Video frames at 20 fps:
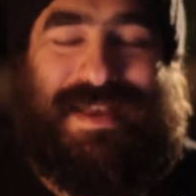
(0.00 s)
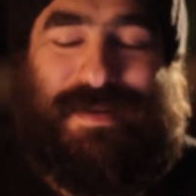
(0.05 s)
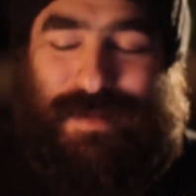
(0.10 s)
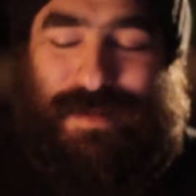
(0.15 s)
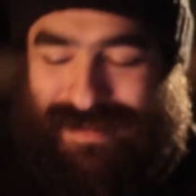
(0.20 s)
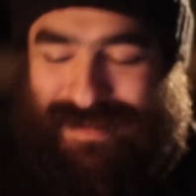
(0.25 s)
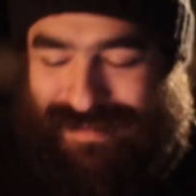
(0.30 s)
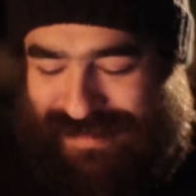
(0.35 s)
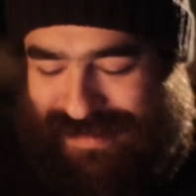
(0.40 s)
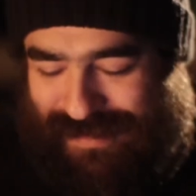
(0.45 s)
What
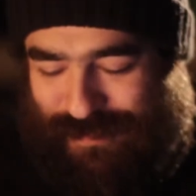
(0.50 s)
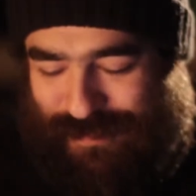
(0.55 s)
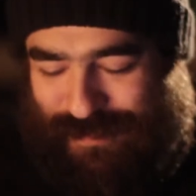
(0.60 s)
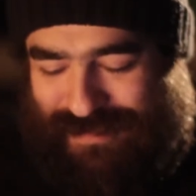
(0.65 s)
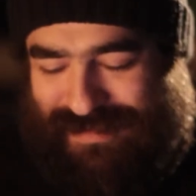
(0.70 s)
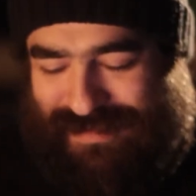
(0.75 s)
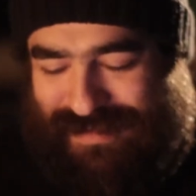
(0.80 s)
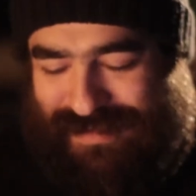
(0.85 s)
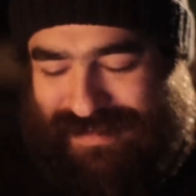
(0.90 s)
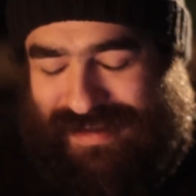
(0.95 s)
I did was
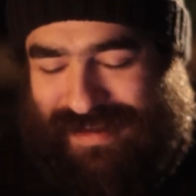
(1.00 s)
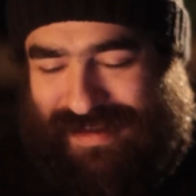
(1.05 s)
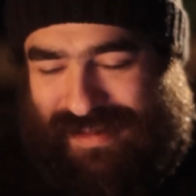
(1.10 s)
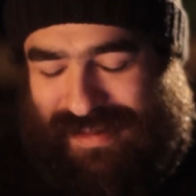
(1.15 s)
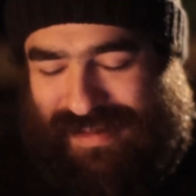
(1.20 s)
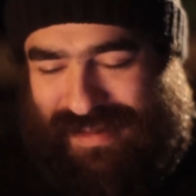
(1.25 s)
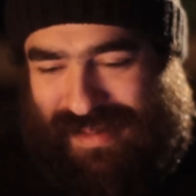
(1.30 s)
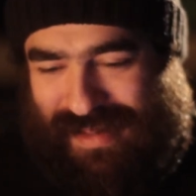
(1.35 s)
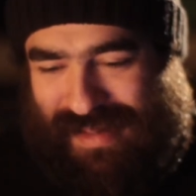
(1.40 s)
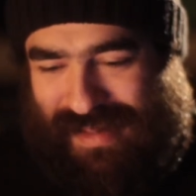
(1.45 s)
that
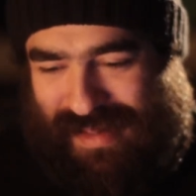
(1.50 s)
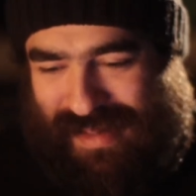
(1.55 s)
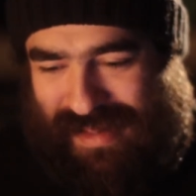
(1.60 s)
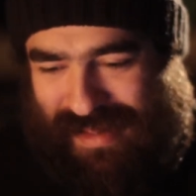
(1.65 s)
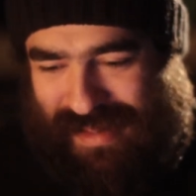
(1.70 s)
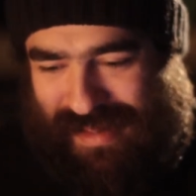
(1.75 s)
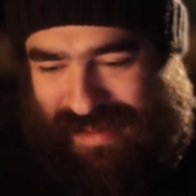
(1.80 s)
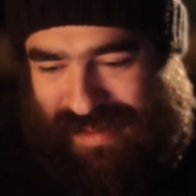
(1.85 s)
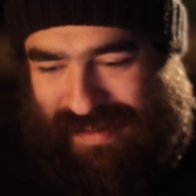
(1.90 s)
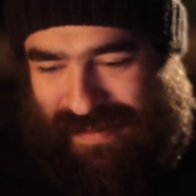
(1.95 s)
I
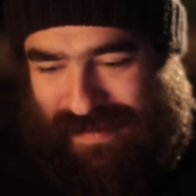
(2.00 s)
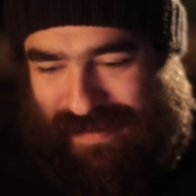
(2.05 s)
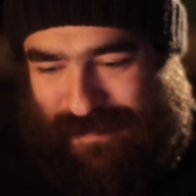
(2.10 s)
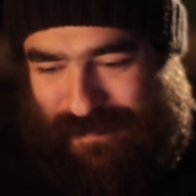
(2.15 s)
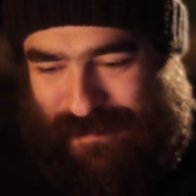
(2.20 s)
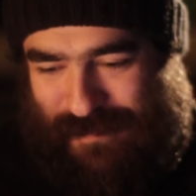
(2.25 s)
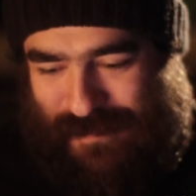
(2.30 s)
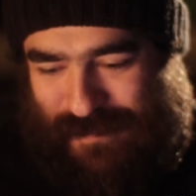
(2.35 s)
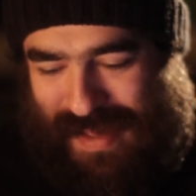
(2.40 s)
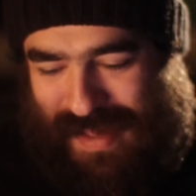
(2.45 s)

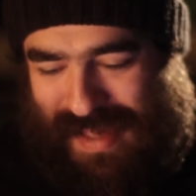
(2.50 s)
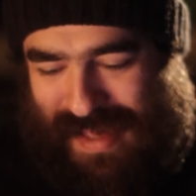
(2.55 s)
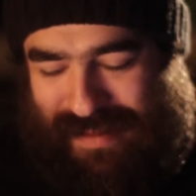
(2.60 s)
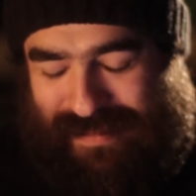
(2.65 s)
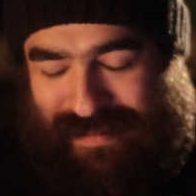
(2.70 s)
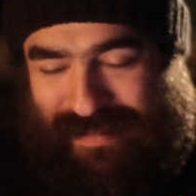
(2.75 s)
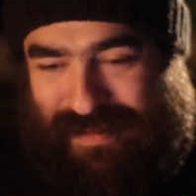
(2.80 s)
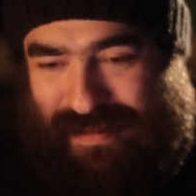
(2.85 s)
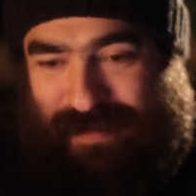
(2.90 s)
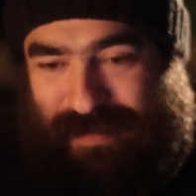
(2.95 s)
had
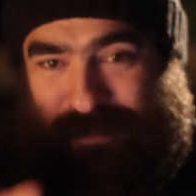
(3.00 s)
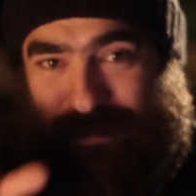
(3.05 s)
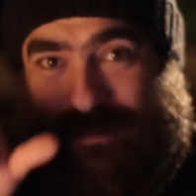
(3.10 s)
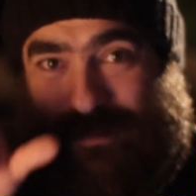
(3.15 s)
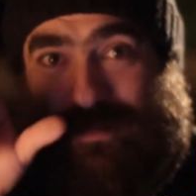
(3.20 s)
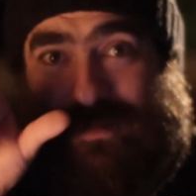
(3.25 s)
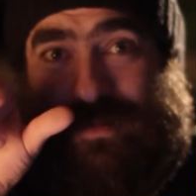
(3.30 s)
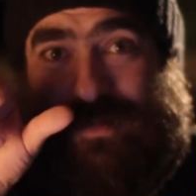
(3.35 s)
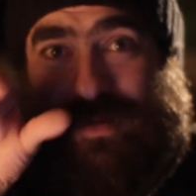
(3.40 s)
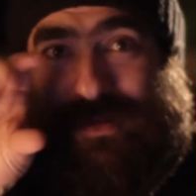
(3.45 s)
the
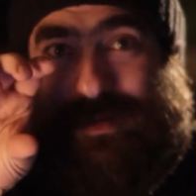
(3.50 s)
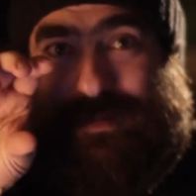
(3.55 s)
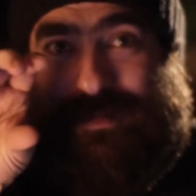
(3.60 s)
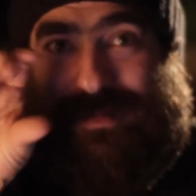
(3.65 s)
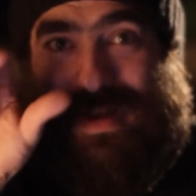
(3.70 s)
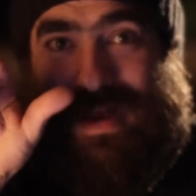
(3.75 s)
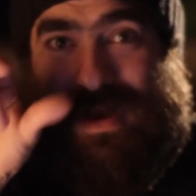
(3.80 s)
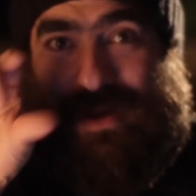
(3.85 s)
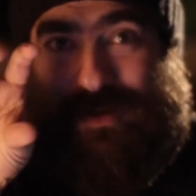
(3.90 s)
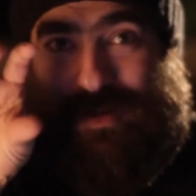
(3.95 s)
volume
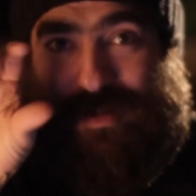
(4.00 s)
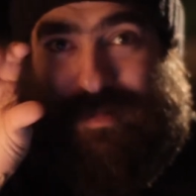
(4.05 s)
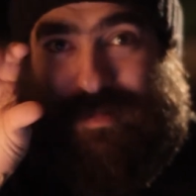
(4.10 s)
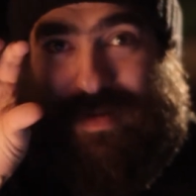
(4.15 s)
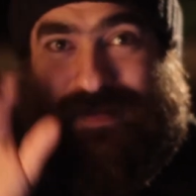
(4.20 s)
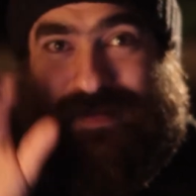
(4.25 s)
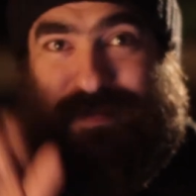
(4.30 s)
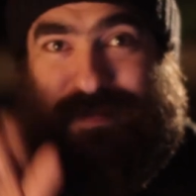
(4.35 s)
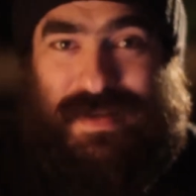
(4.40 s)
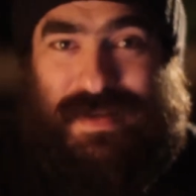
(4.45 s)
down on my
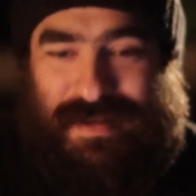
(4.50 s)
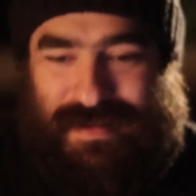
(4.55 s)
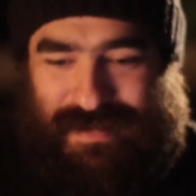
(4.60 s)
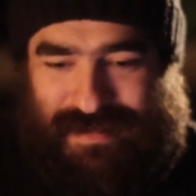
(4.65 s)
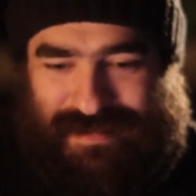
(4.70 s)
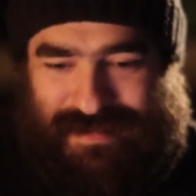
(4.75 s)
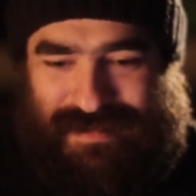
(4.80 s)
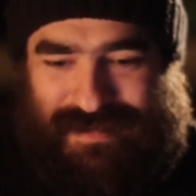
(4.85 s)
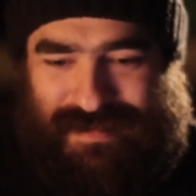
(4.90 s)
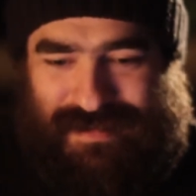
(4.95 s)

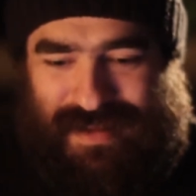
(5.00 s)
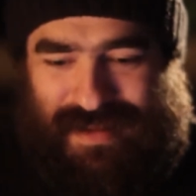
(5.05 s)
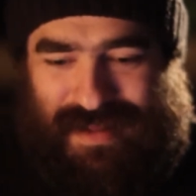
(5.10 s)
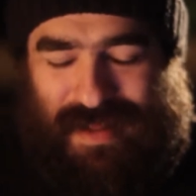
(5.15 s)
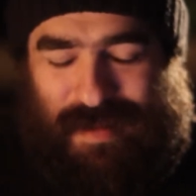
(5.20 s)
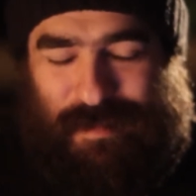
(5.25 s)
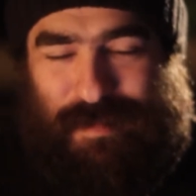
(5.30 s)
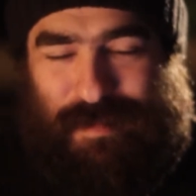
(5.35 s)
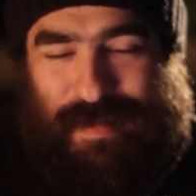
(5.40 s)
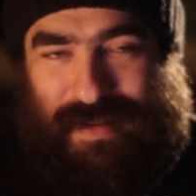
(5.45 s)
speakers,
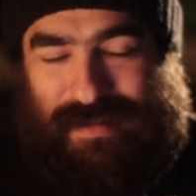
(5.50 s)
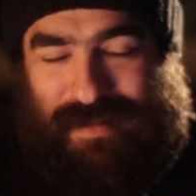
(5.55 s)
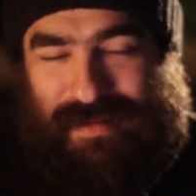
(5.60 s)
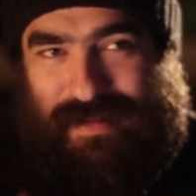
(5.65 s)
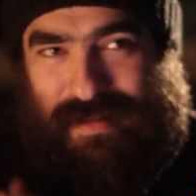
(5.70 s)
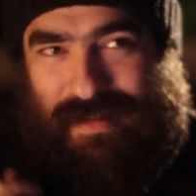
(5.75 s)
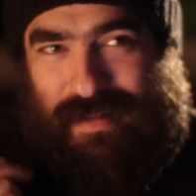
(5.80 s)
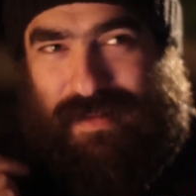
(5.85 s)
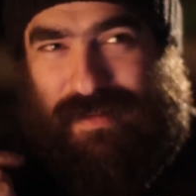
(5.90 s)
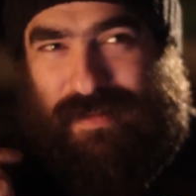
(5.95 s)
but
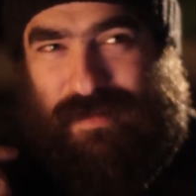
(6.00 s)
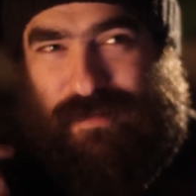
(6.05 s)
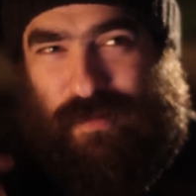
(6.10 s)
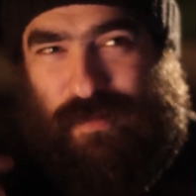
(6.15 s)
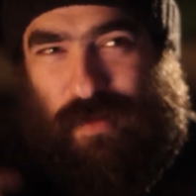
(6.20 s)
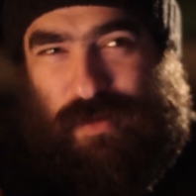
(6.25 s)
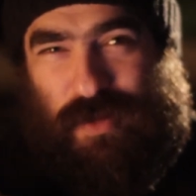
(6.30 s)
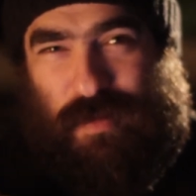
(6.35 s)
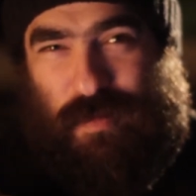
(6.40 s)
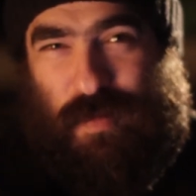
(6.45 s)
the
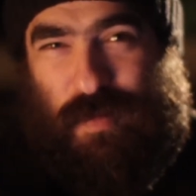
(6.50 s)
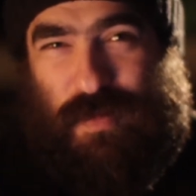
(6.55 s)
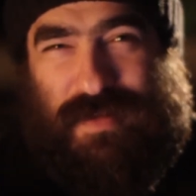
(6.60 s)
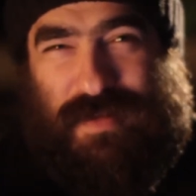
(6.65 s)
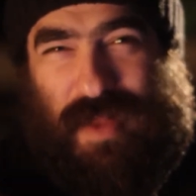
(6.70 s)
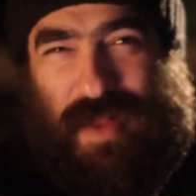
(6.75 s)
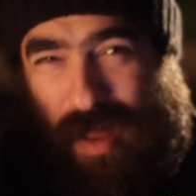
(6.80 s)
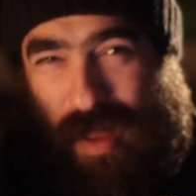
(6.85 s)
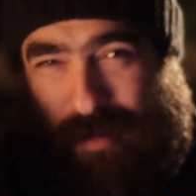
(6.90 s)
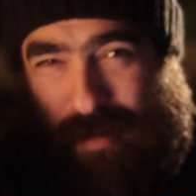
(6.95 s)
volume was
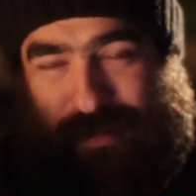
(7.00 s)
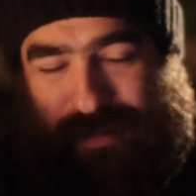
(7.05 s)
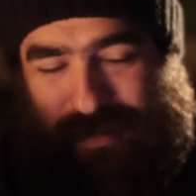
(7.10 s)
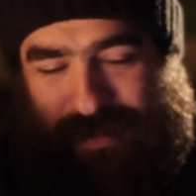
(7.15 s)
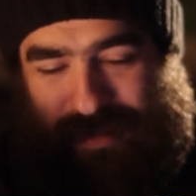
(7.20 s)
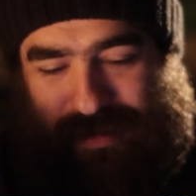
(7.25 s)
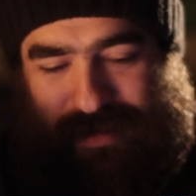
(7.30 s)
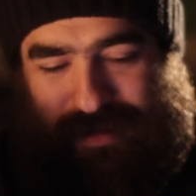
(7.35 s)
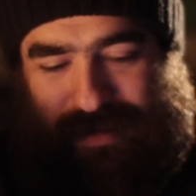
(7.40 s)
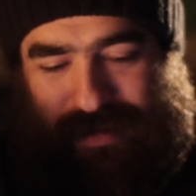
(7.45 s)
up
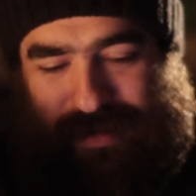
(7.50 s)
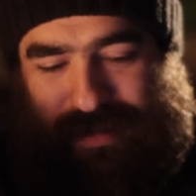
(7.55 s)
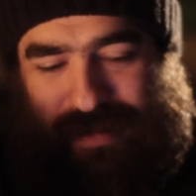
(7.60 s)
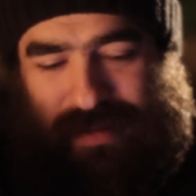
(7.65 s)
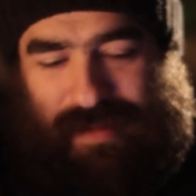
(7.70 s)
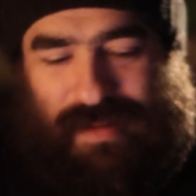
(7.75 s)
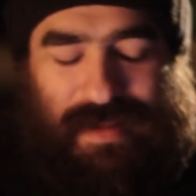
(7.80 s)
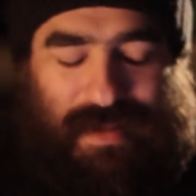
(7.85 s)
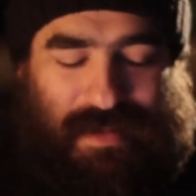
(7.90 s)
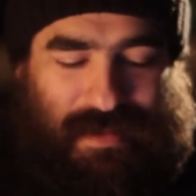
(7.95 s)

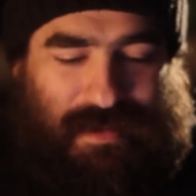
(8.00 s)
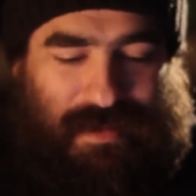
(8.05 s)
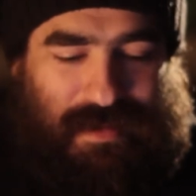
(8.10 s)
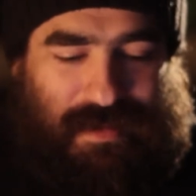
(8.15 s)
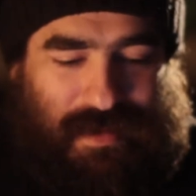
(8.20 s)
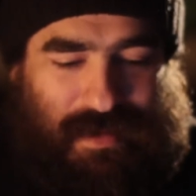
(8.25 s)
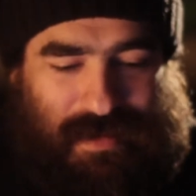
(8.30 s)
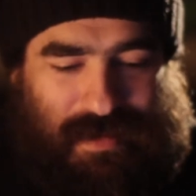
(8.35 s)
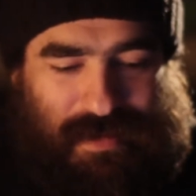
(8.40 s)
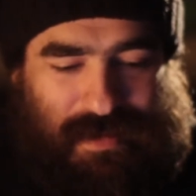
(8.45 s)
in
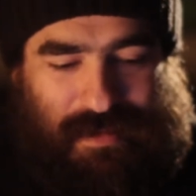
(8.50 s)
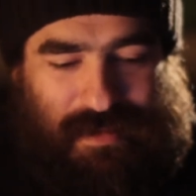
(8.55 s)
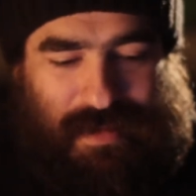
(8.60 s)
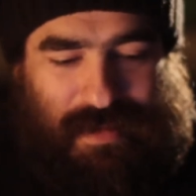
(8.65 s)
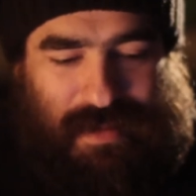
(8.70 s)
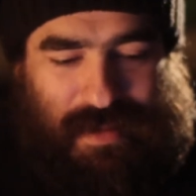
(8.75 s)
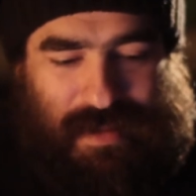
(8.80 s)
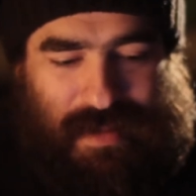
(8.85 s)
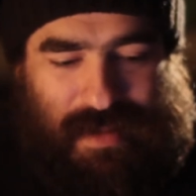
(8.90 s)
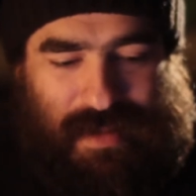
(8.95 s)

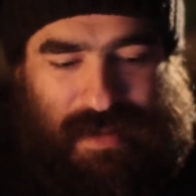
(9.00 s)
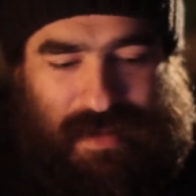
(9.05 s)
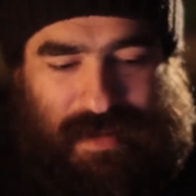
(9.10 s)
the